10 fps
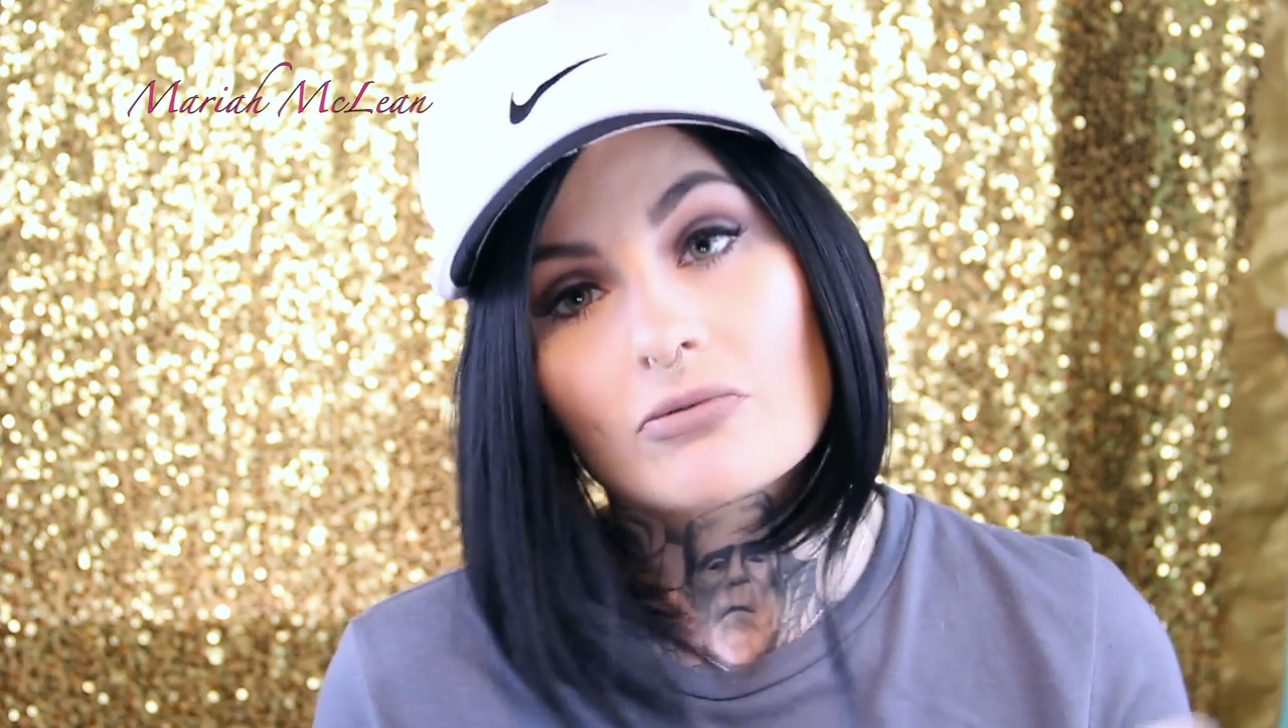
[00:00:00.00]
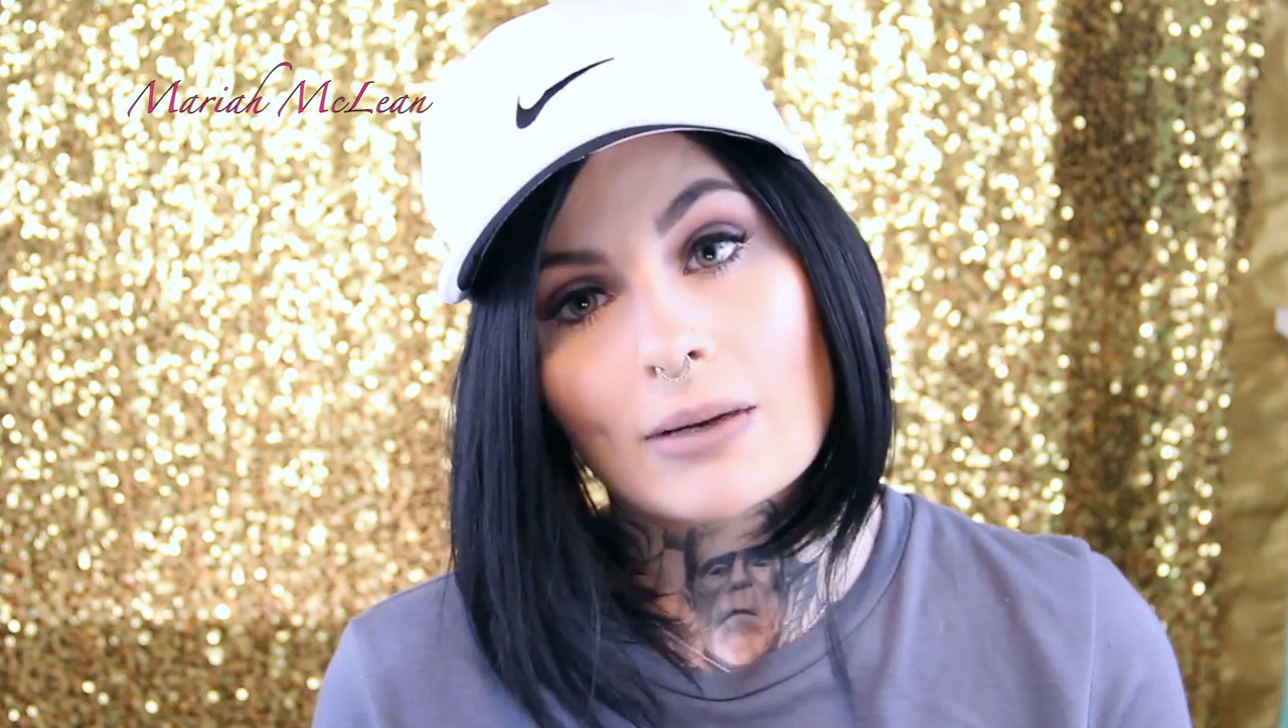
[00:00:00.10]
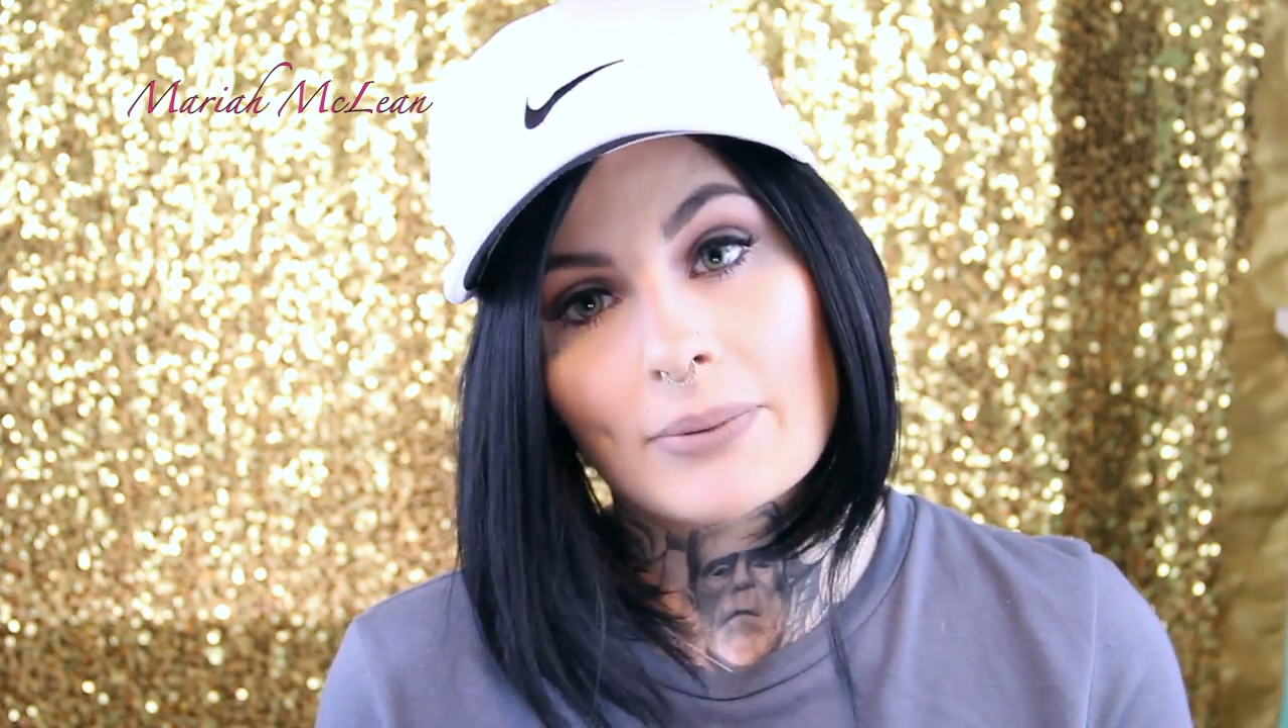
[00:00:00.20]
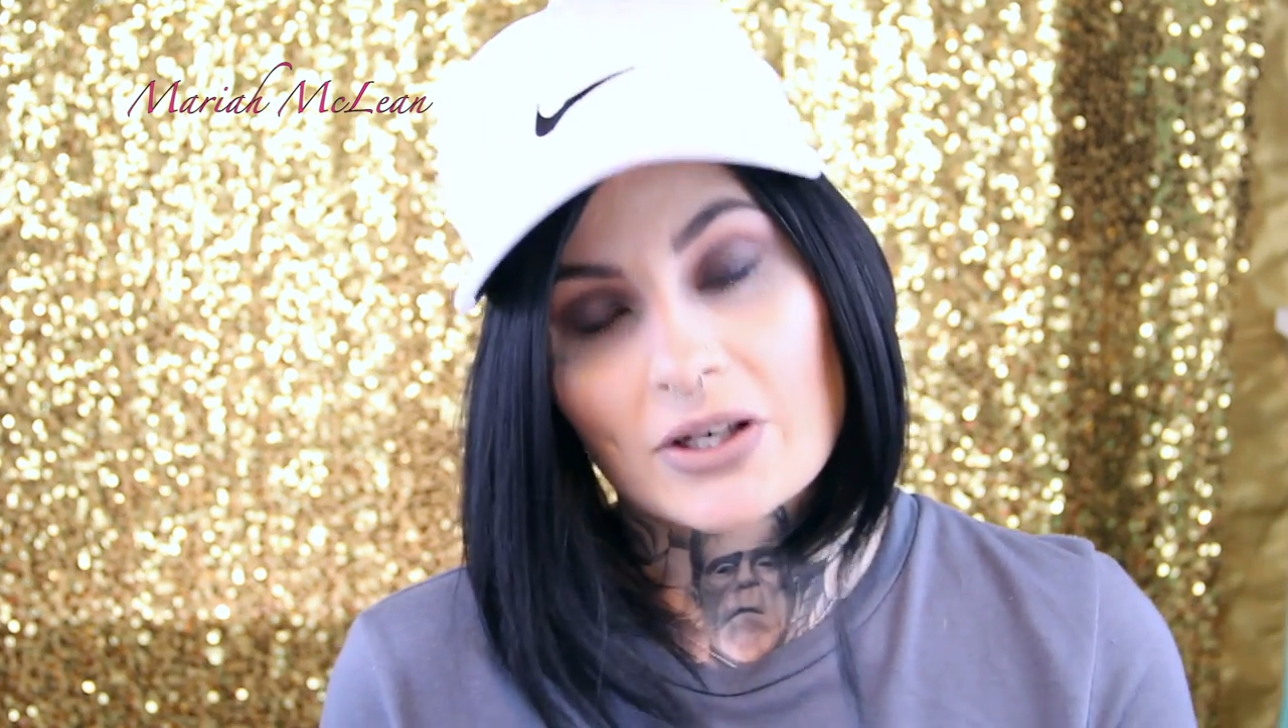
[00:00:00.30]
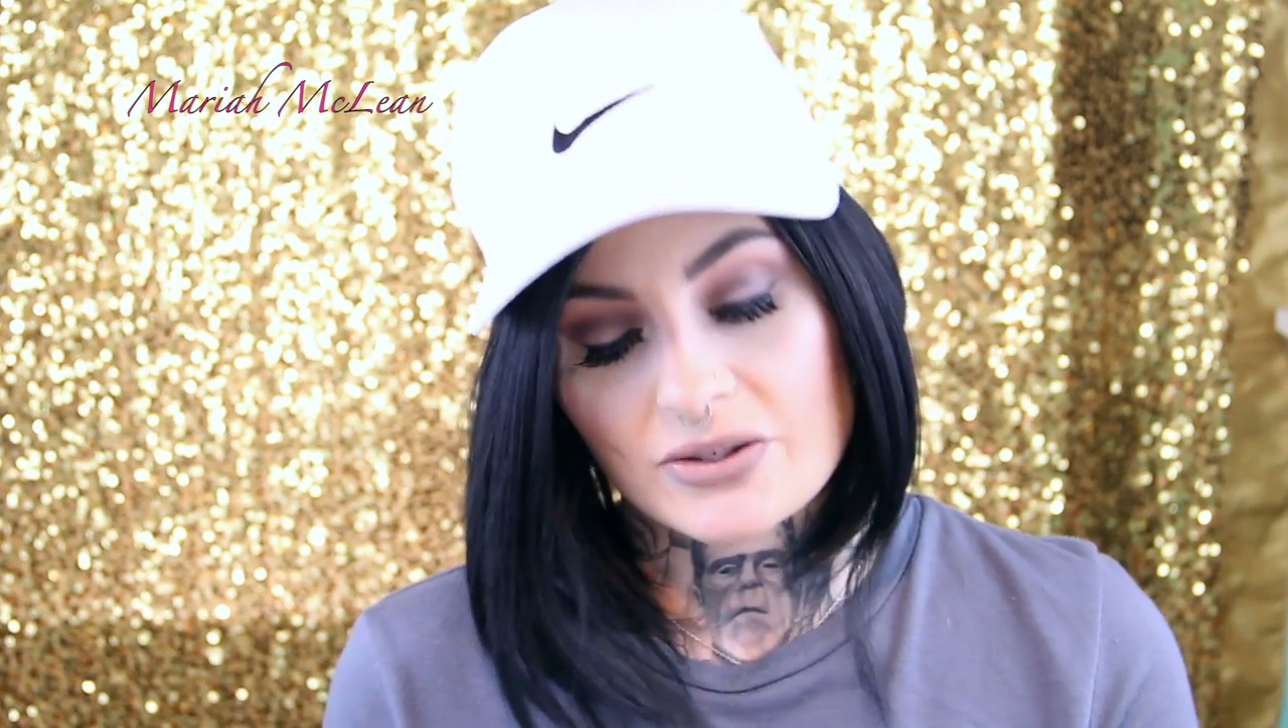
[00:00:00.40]
through
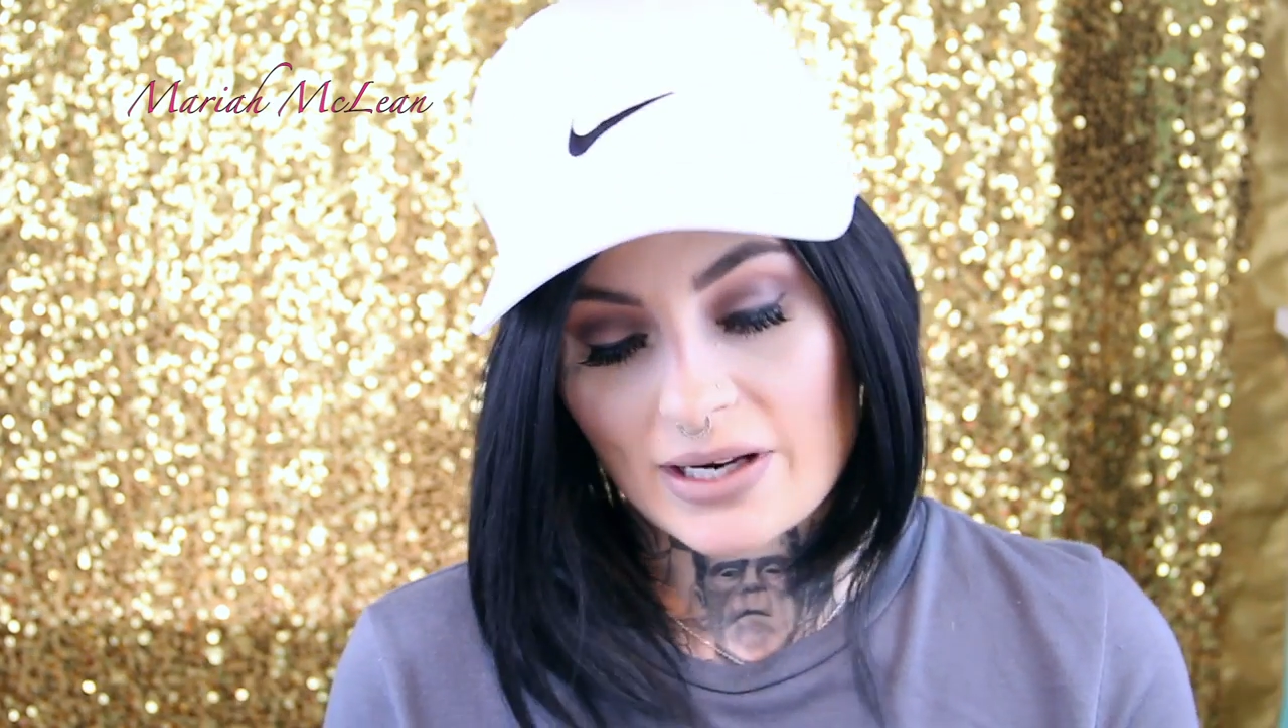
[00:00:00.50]
my purse